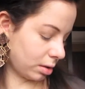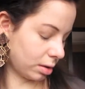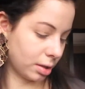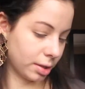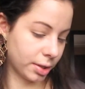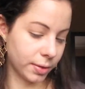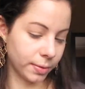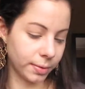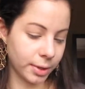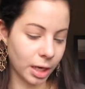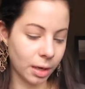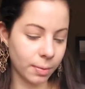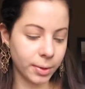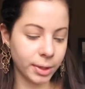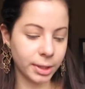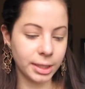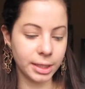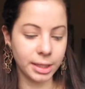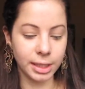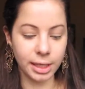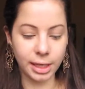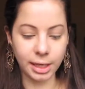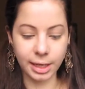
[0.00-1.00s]
So now I'm gonna
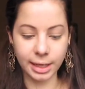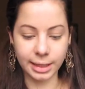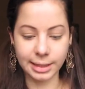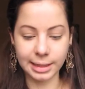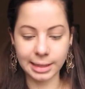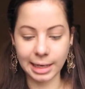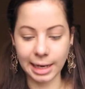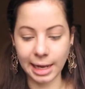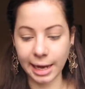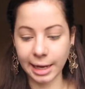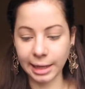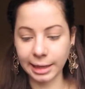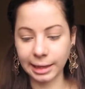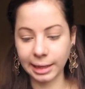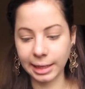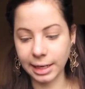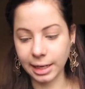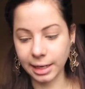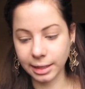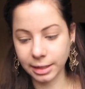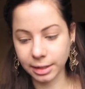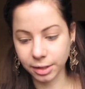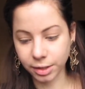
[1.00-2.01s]
take a
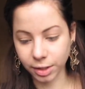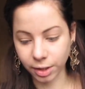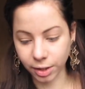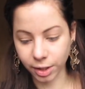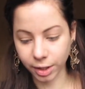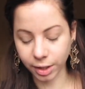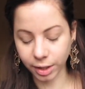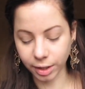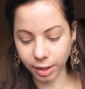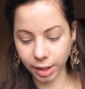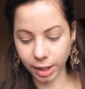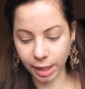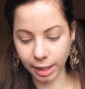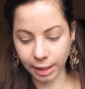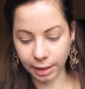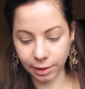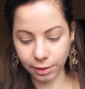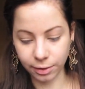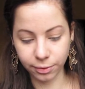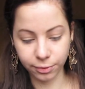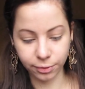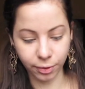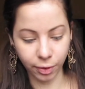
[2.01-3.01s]
slightly darker
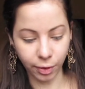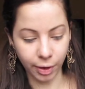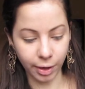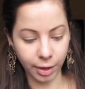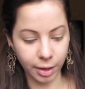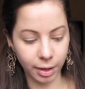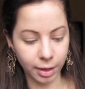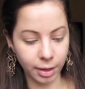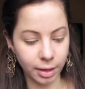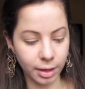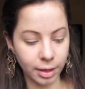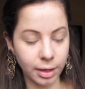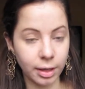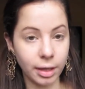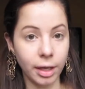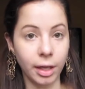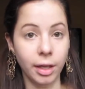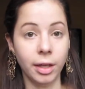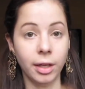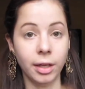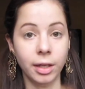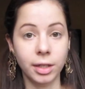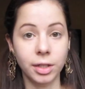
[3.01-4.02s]
color for
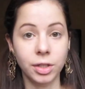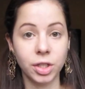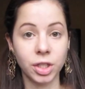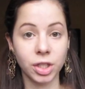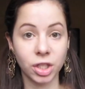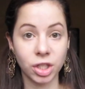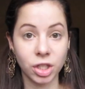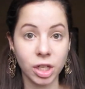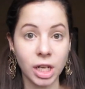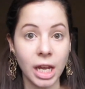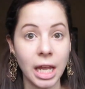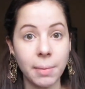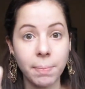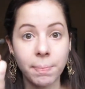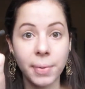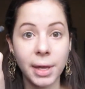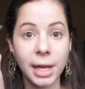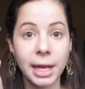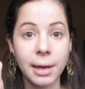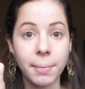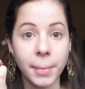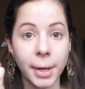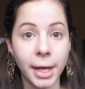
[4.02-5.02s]
just
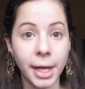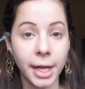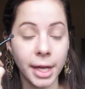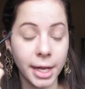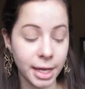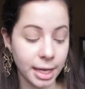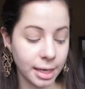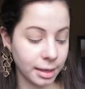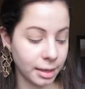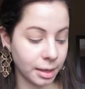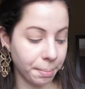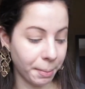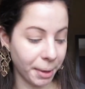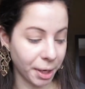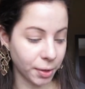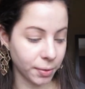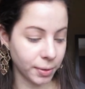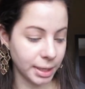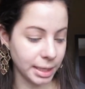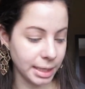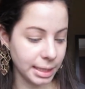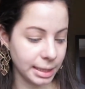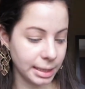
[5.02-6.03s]
shaping my
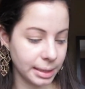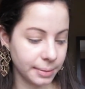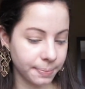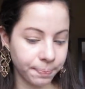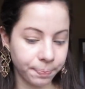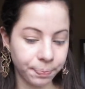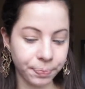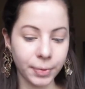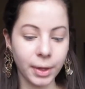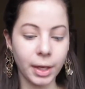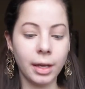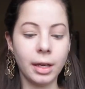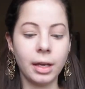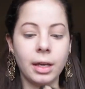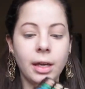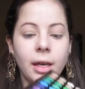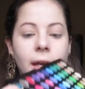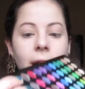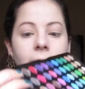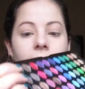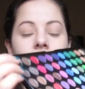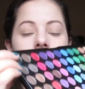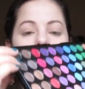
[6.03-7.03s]
crease,
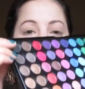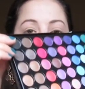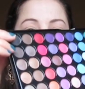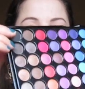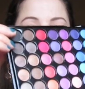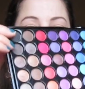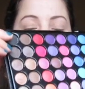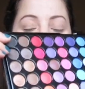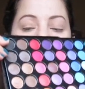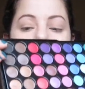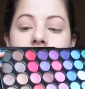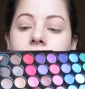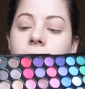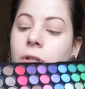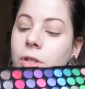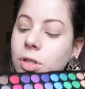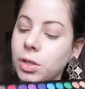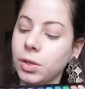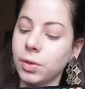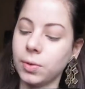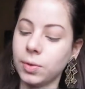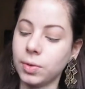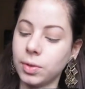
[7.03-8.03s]
and I'm gonna
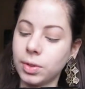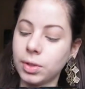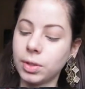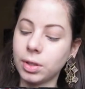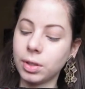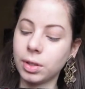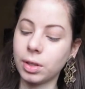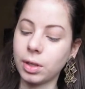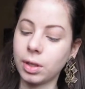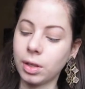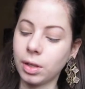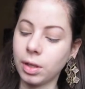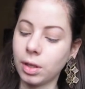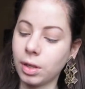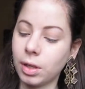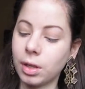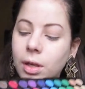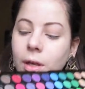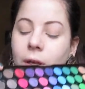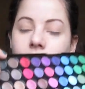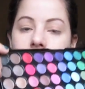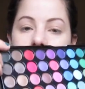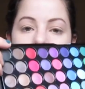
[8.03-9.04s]
choose
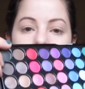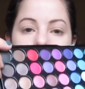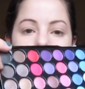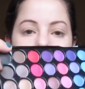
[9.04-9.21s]
the